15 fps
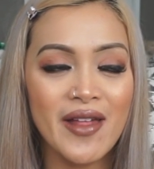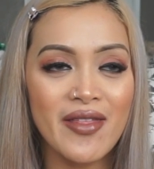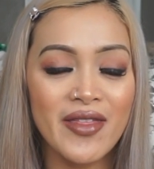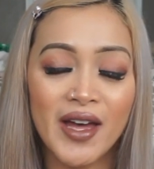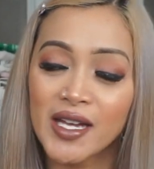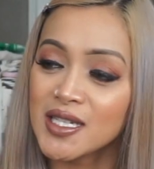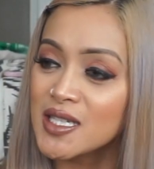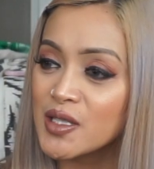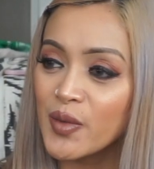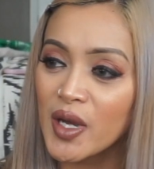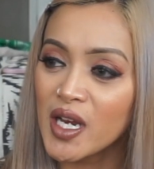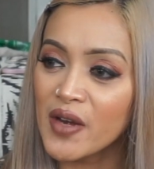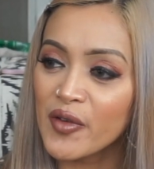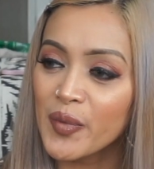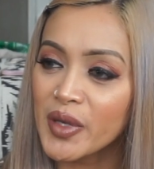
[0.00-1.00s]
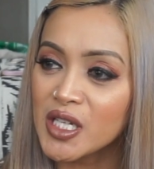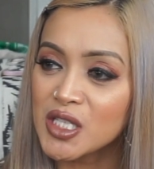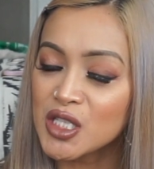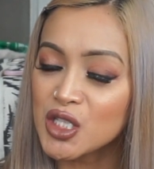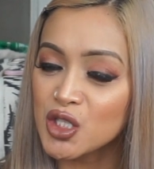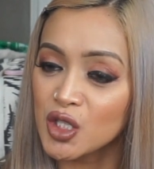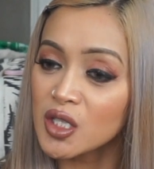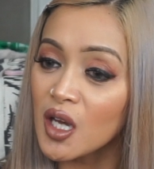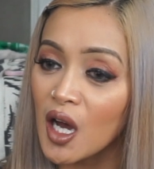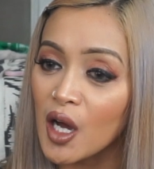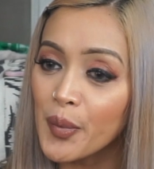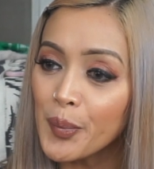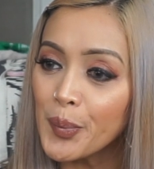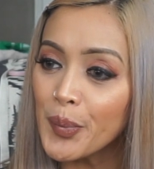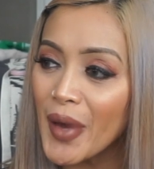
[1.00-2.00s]
that's when everybody stood
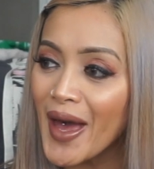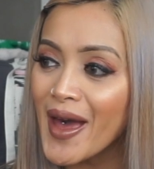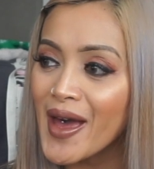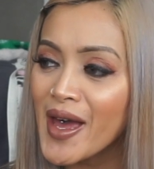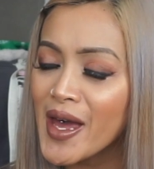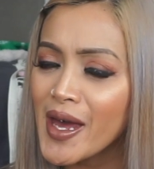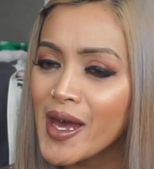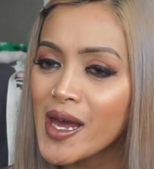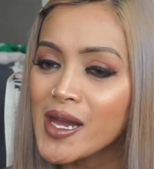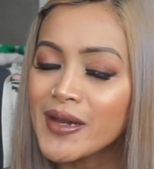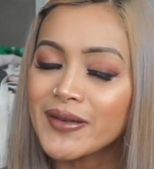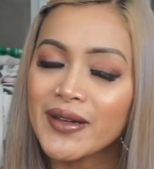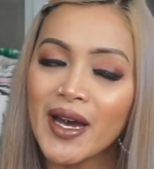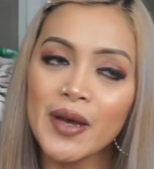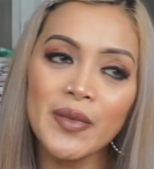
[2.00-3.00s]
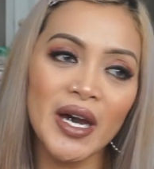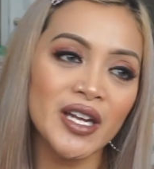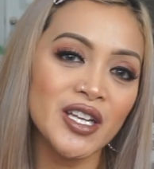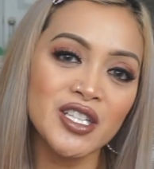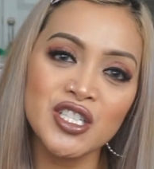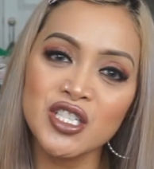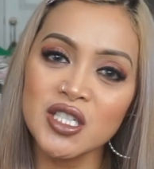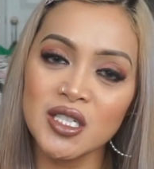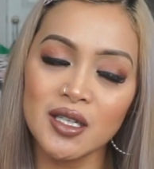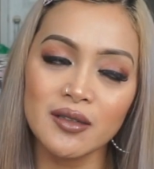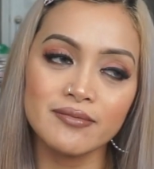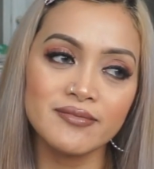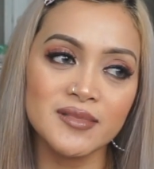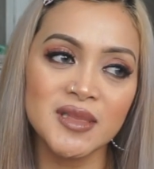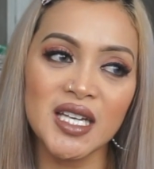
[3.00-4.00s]
up, and I managed to
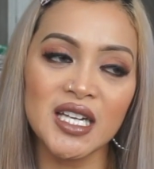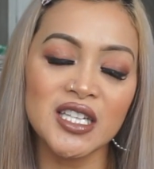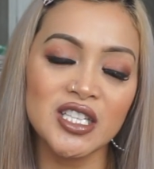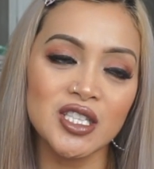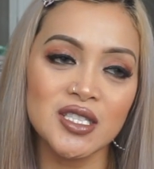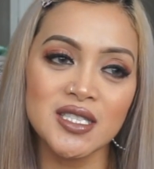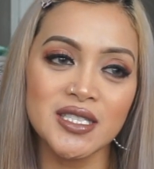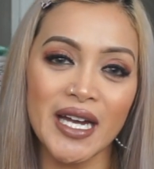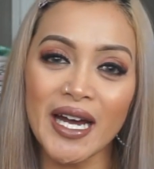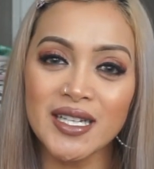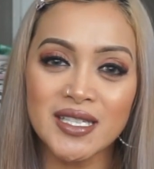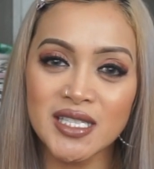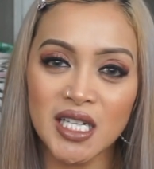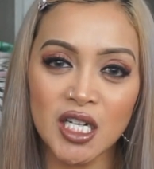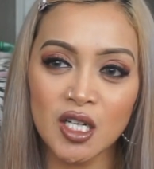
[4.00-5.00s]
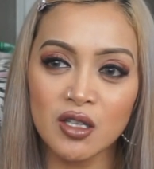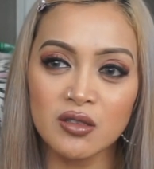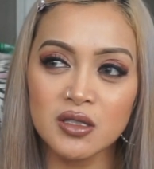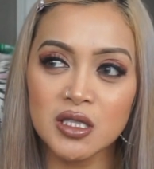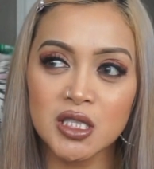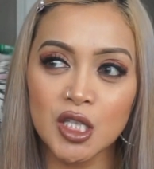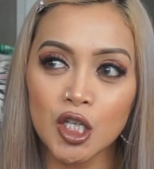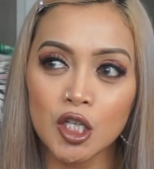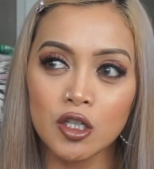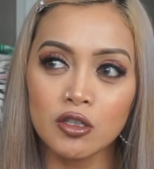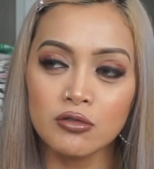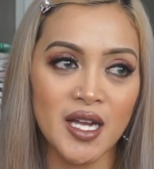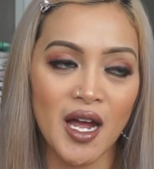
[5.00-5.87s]
get a little dance out. So